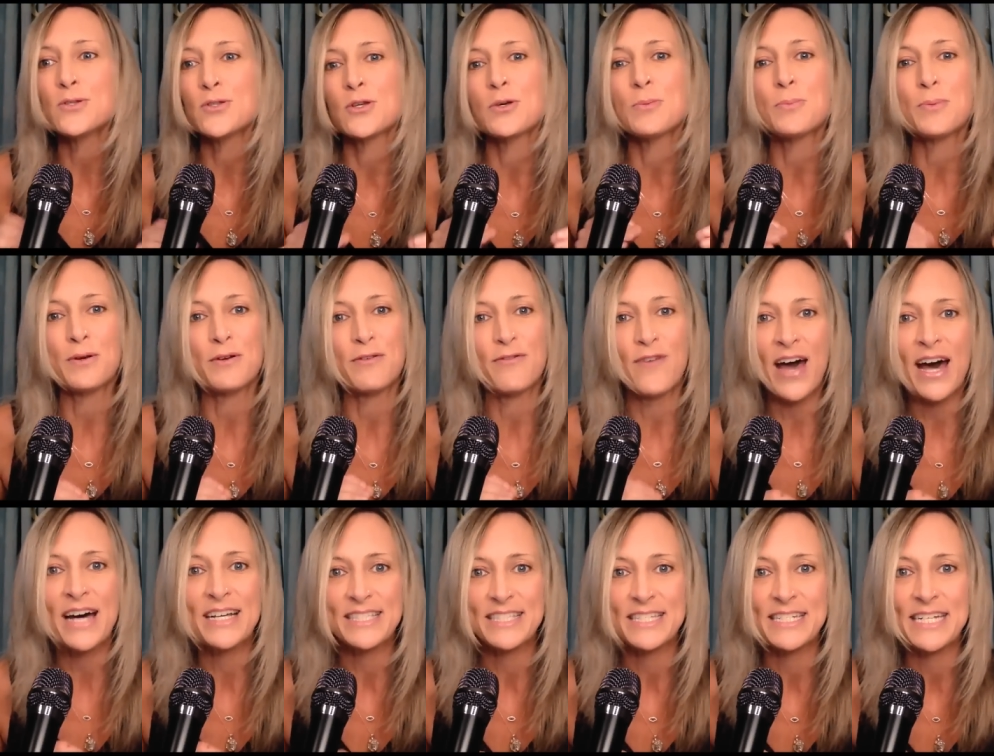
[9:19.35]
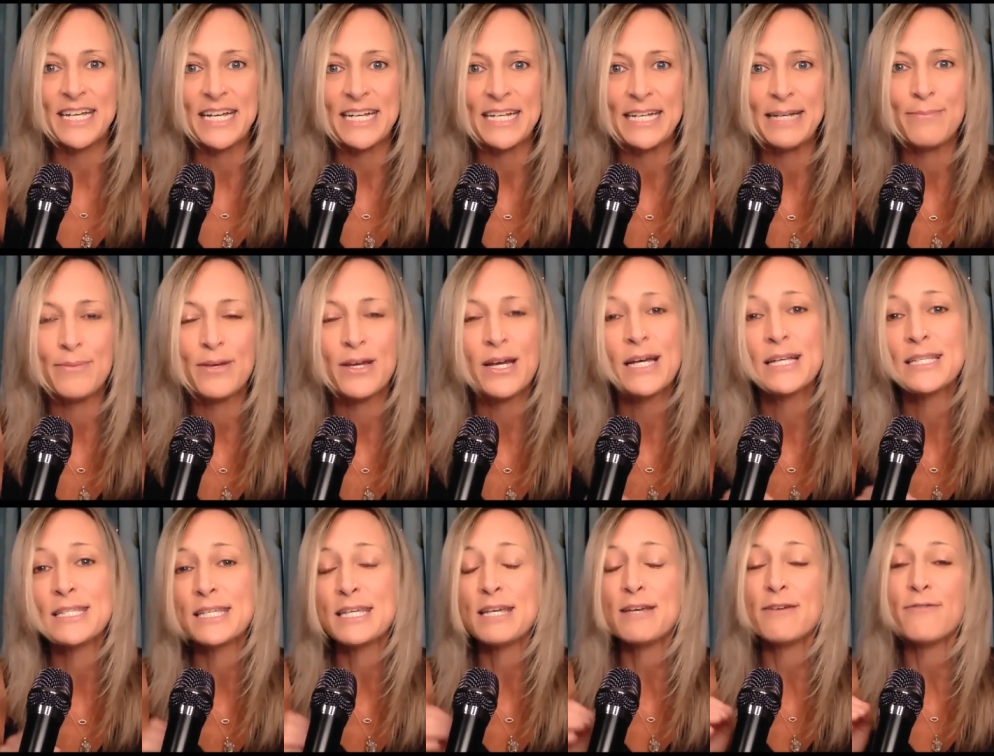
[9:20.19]
super fascinating
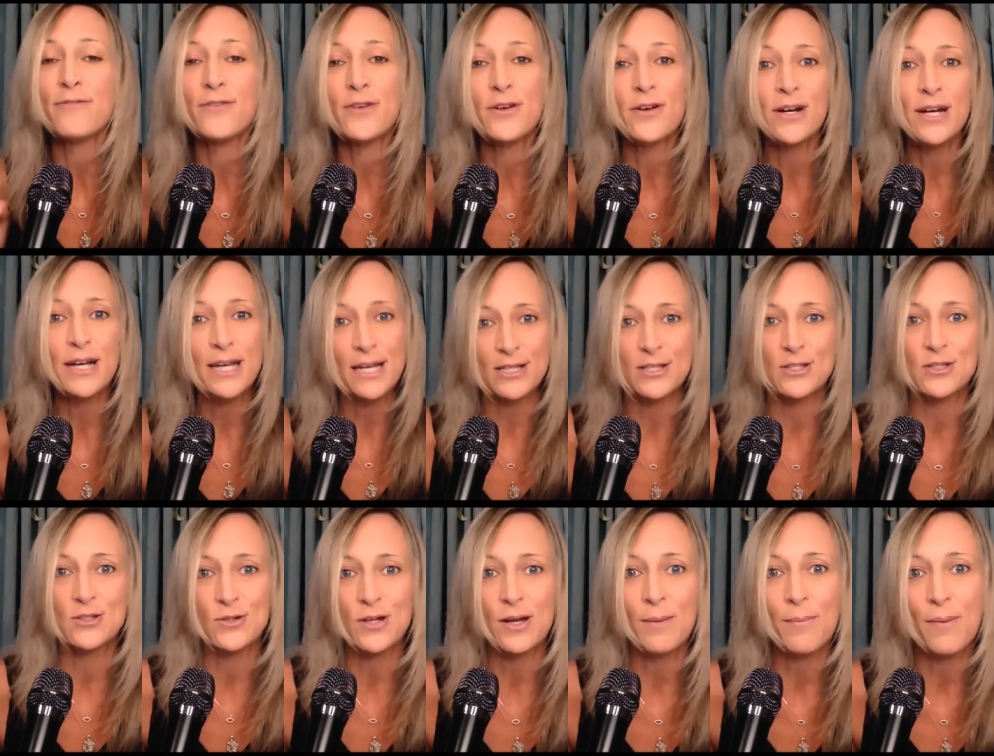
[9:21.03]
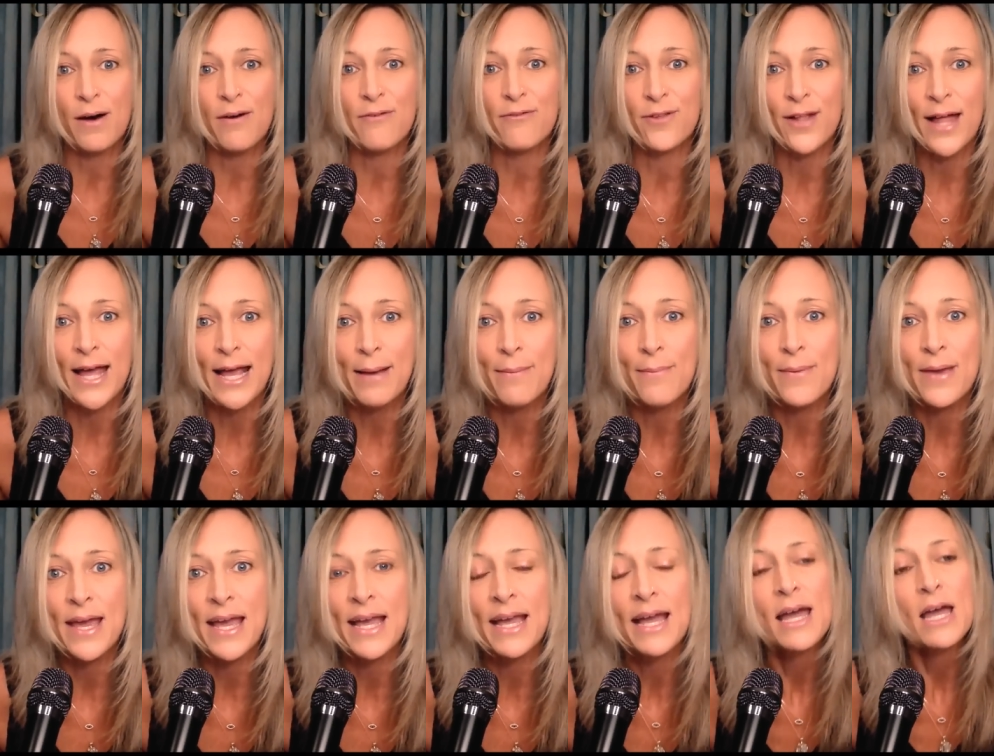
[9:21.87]
because if you're a history buff like
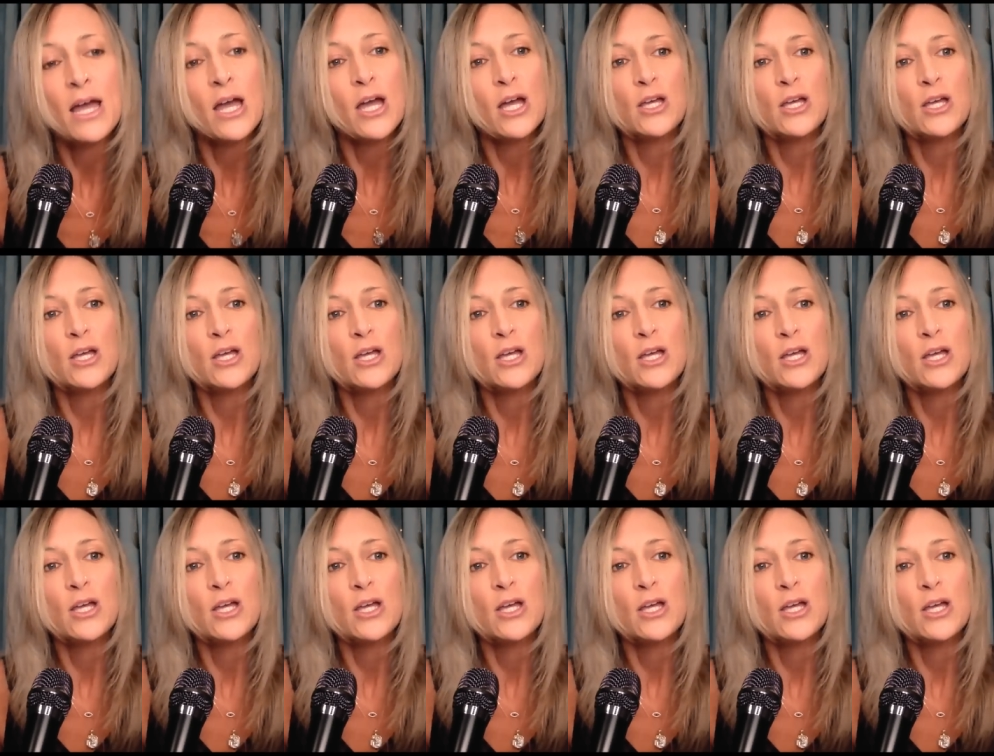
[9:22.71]
me,